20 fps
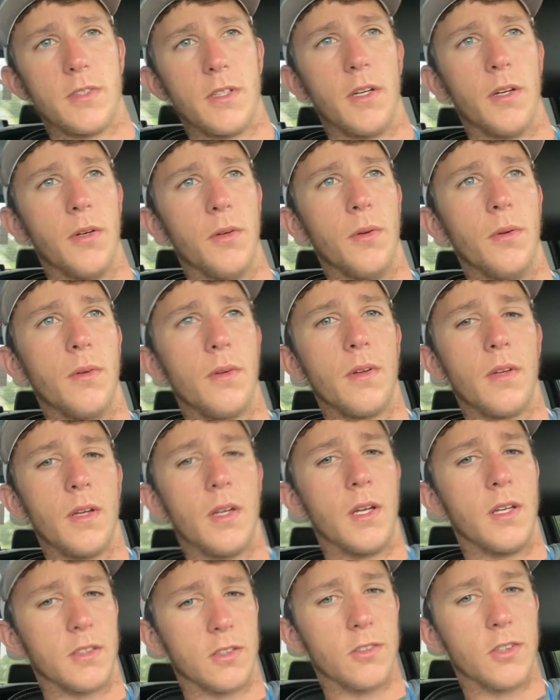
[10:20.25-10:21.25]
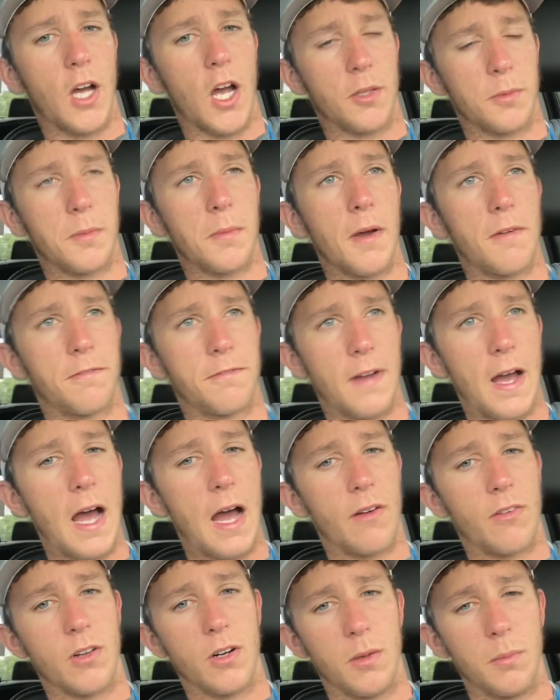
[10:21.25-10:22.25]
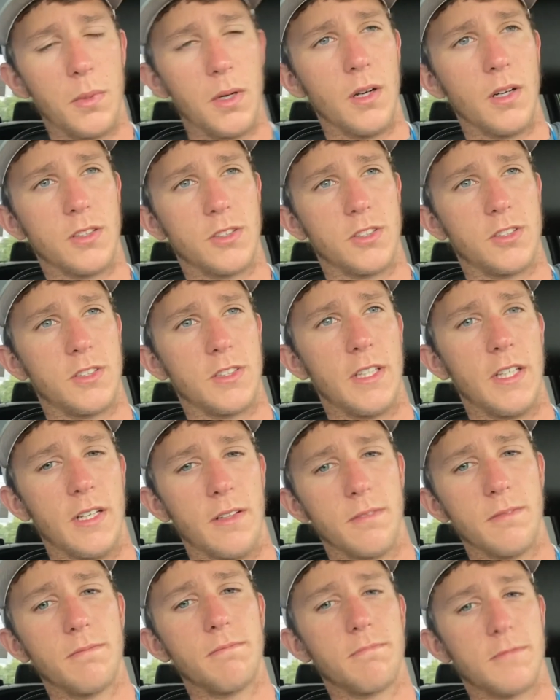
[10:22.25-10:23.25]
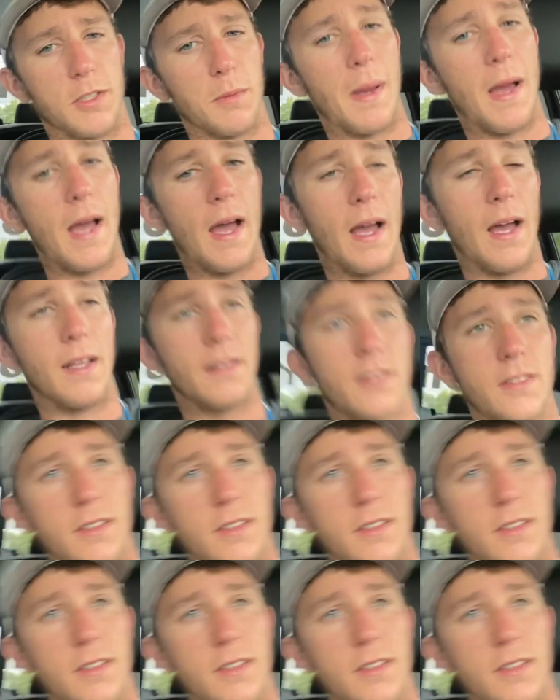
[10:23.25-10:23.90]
So it's gonna cost me about $500 just to get some hats.